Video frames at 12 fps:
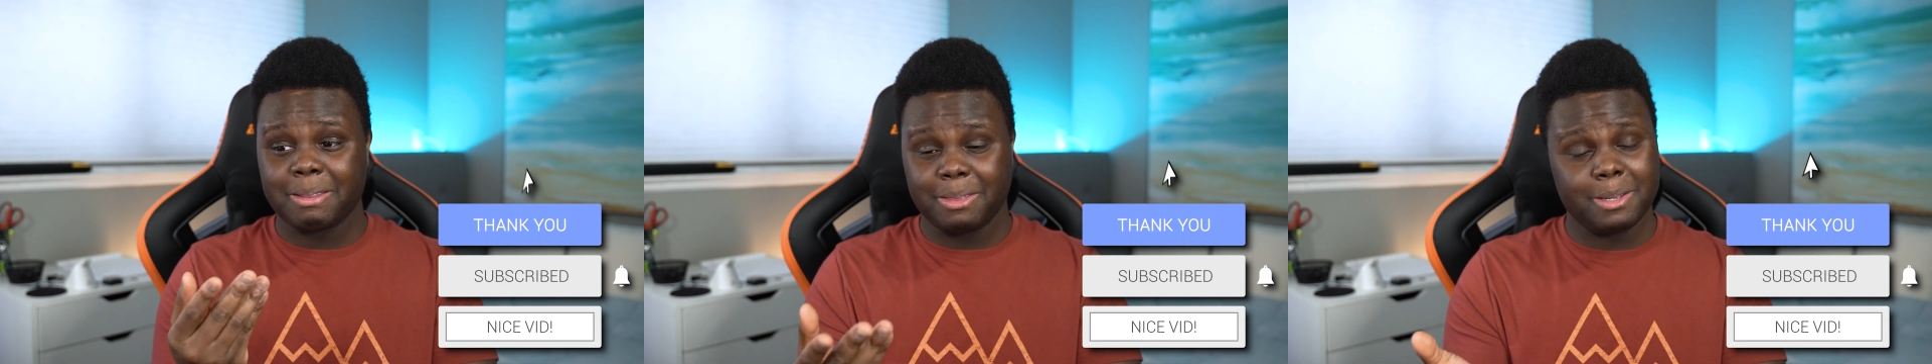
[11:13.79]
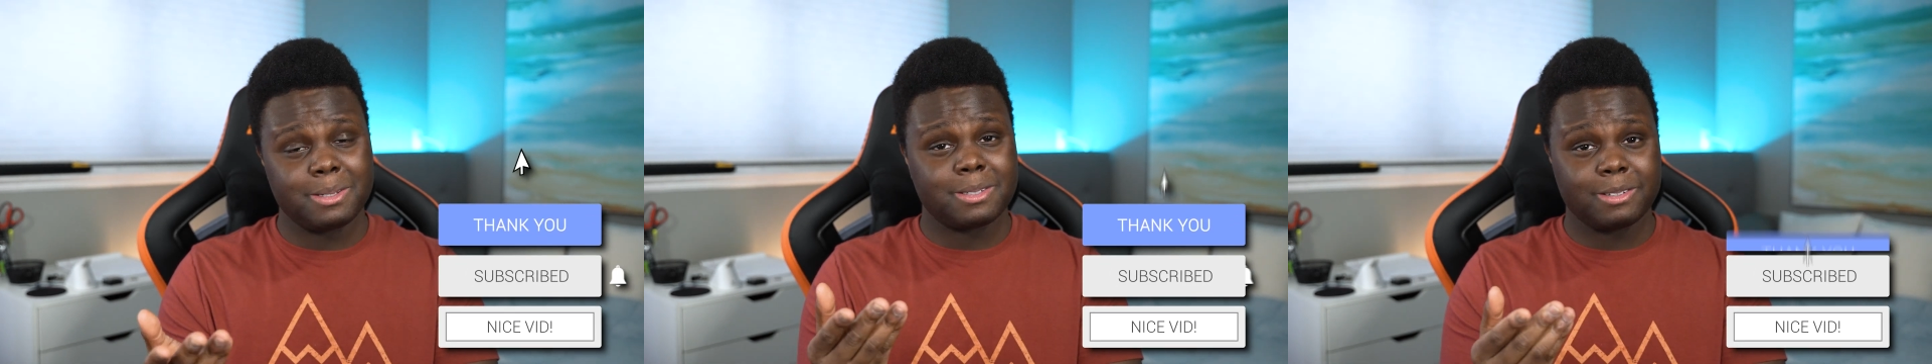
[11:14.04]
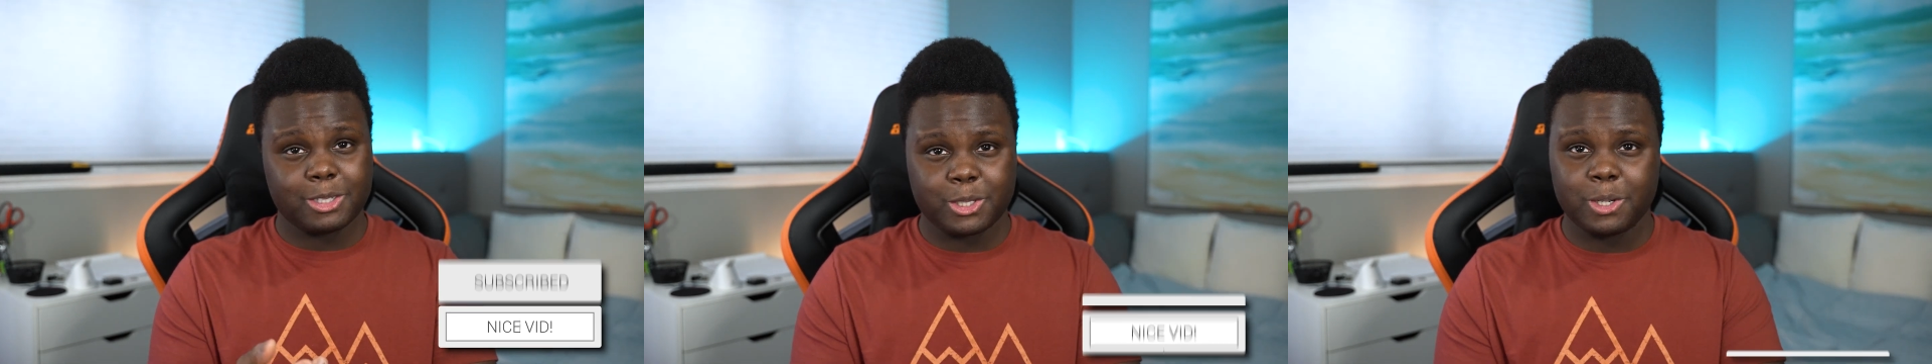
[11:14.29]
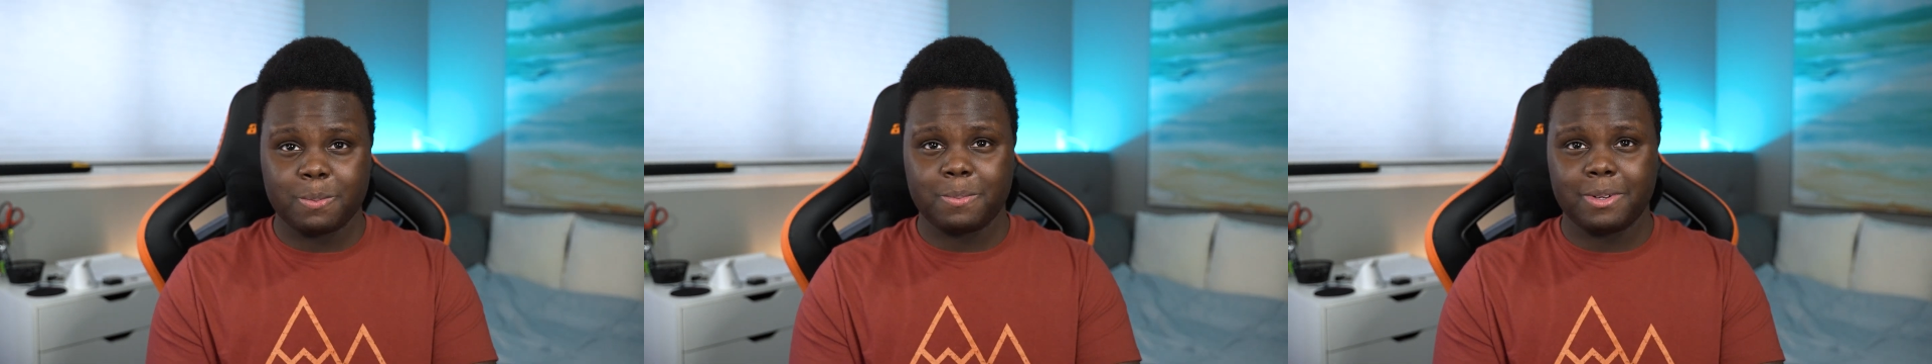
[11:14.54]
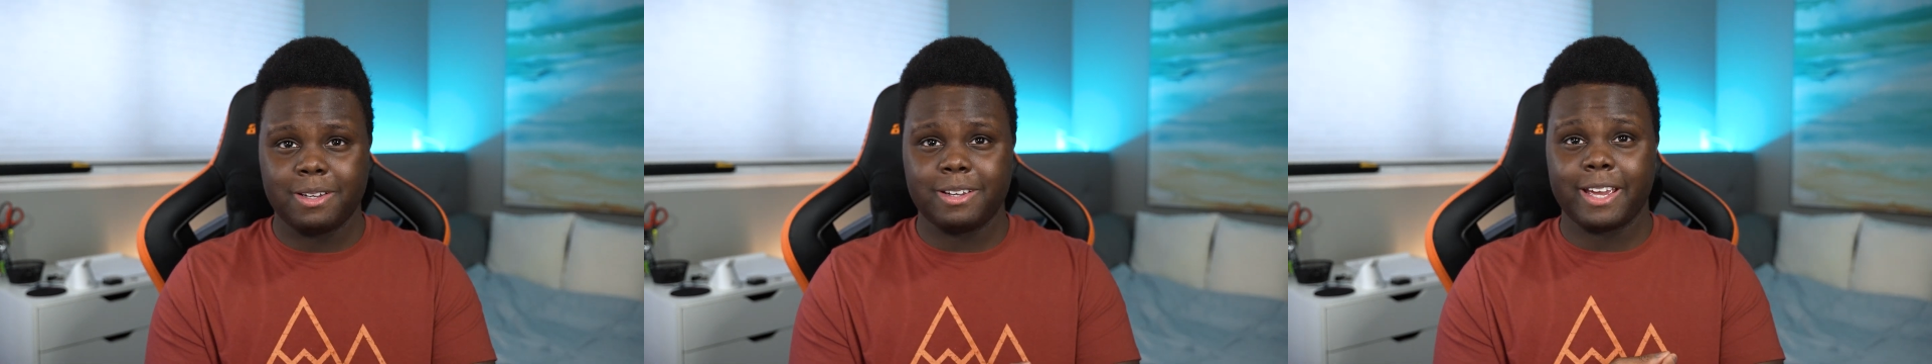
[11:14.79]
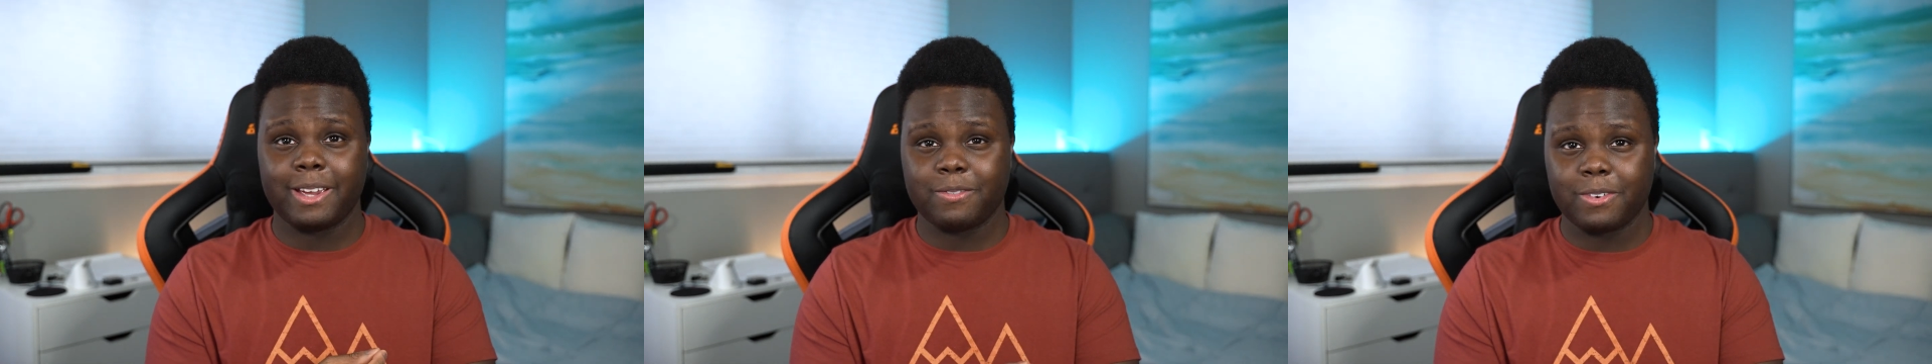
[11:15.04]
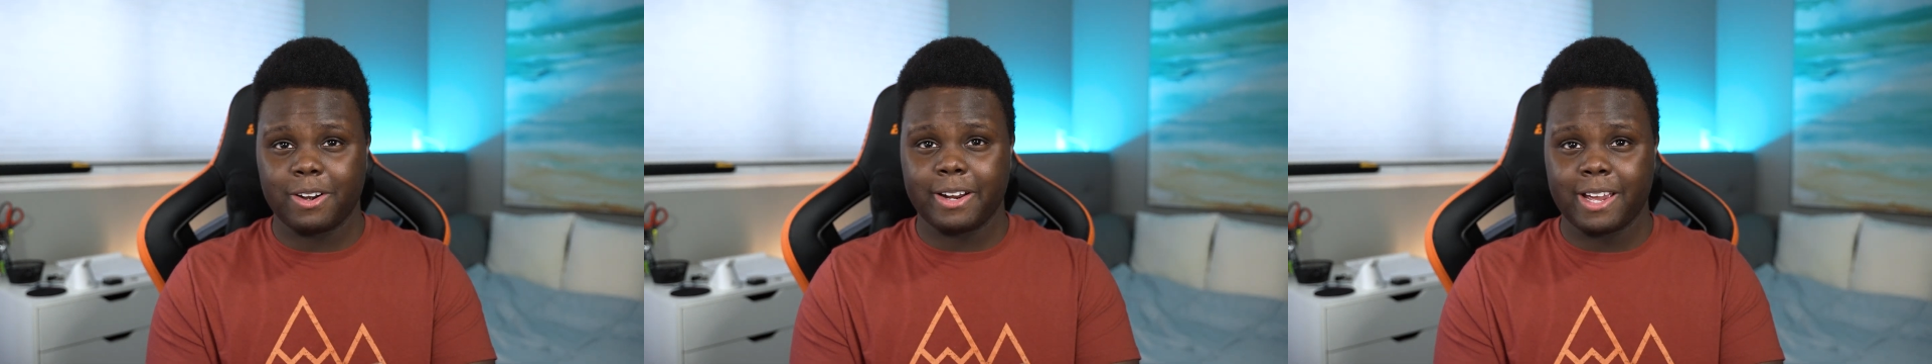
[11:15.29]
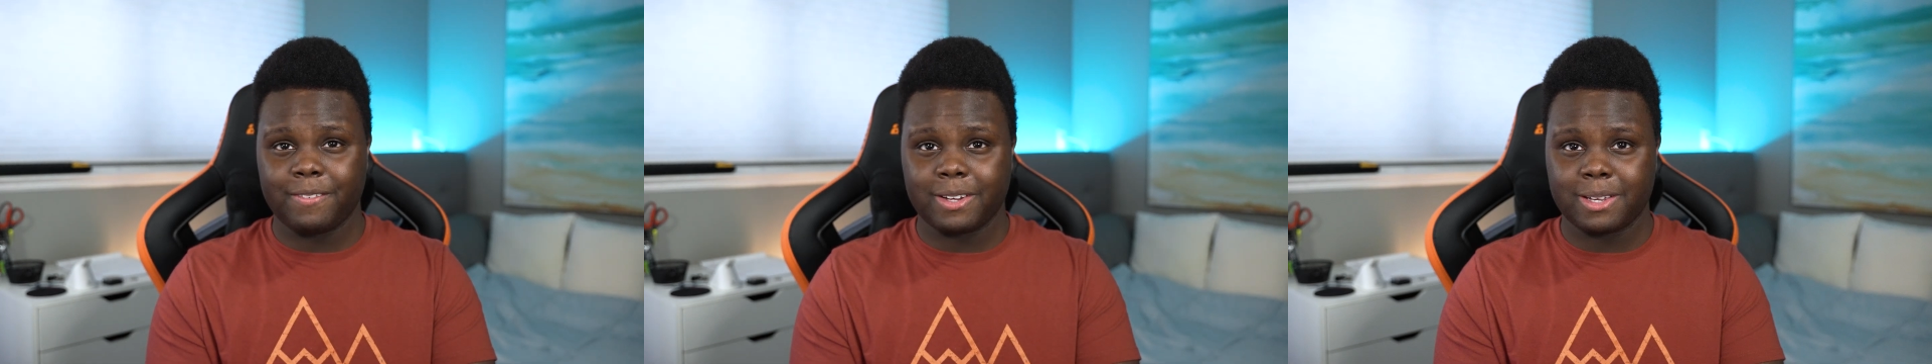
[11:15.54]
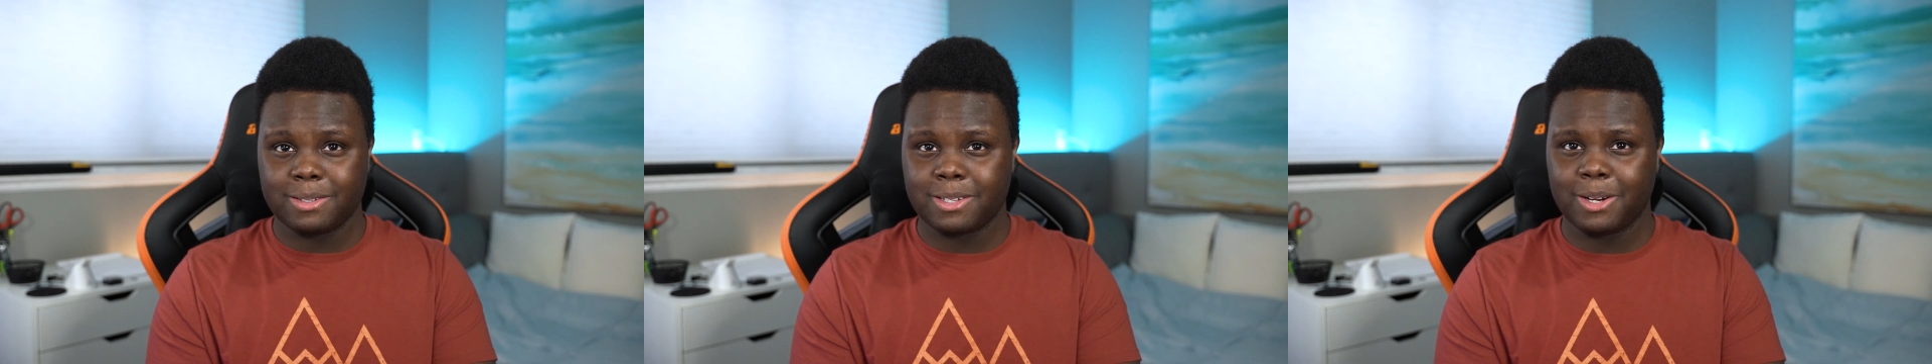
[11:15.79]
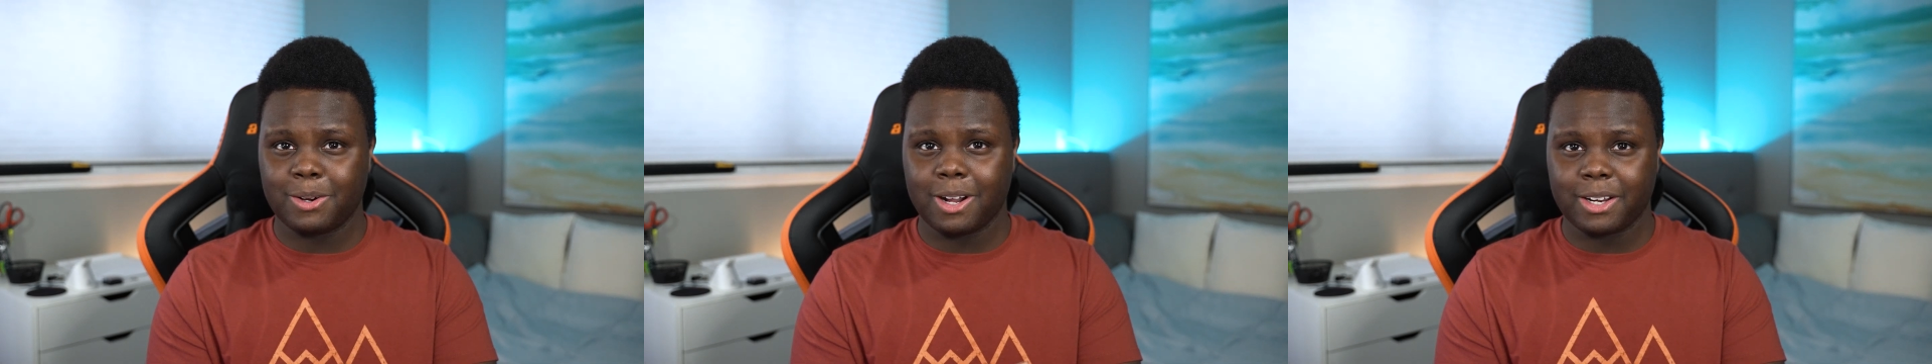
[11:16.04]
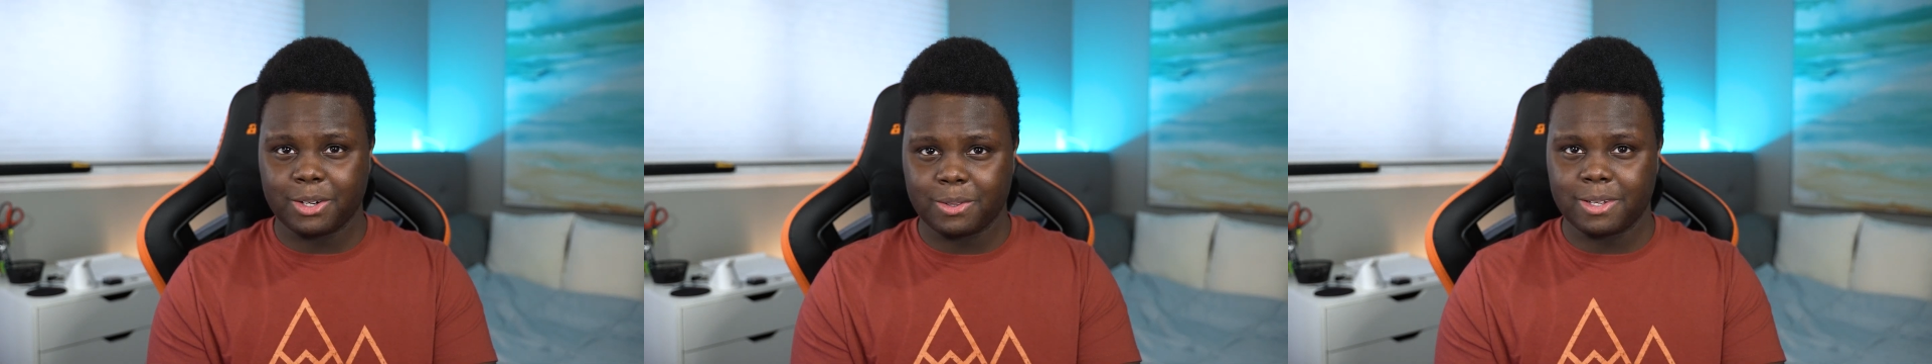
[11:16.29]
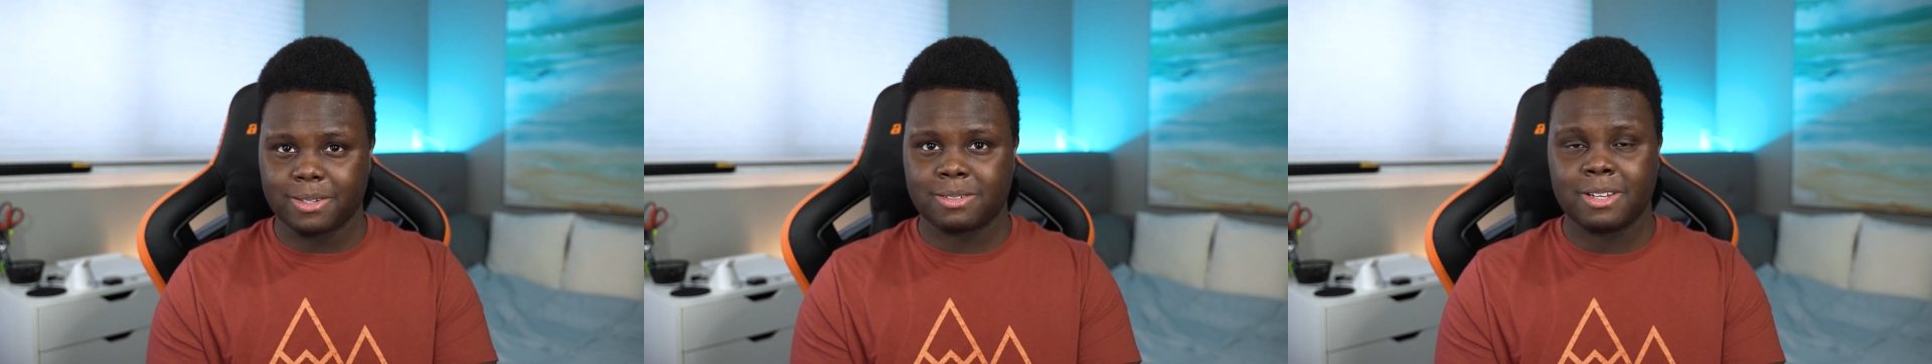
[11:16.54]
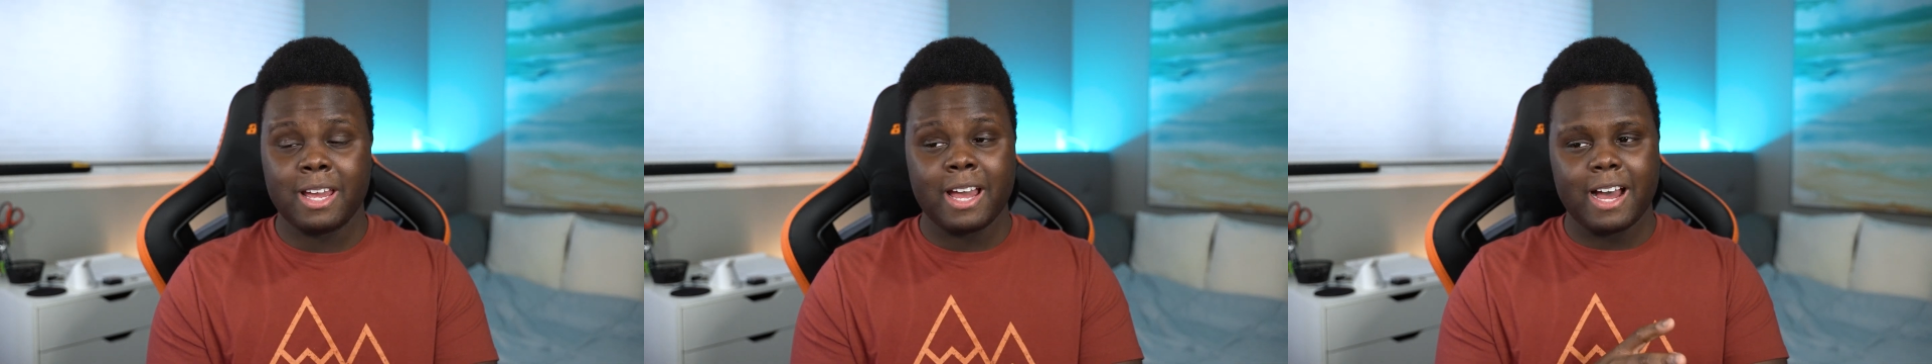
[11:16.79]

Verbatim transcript: this should be a very heavy contender on your list.